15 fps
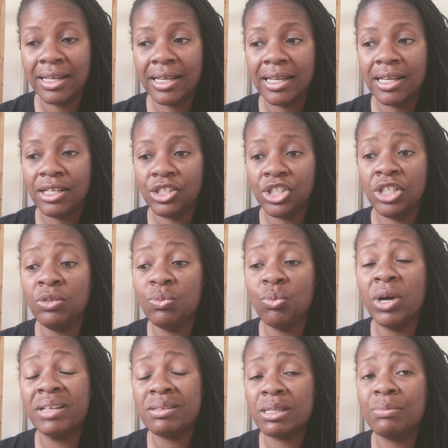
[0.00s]
She
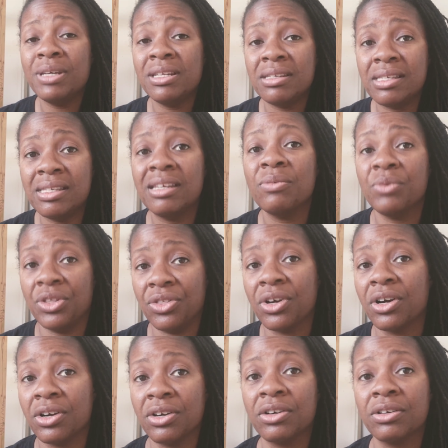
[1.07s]
wants me to sit with
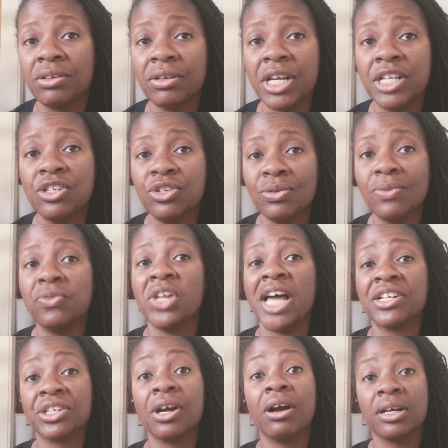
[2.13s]
her and do
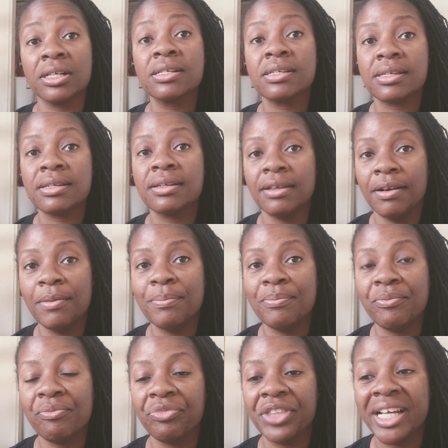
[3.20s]
flashcards.
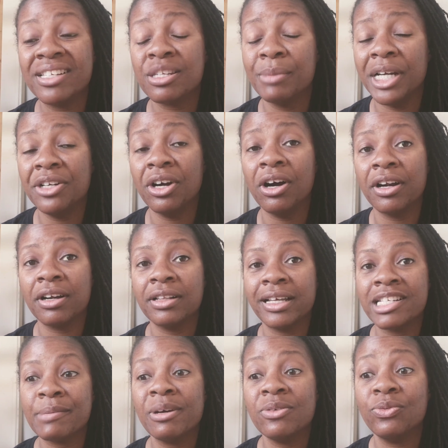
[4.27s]
That's my daughter.
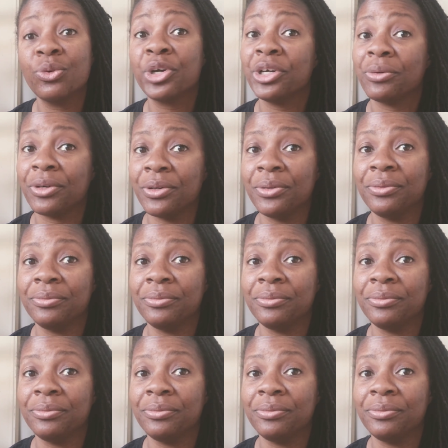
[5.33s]
That's my 4-year-old.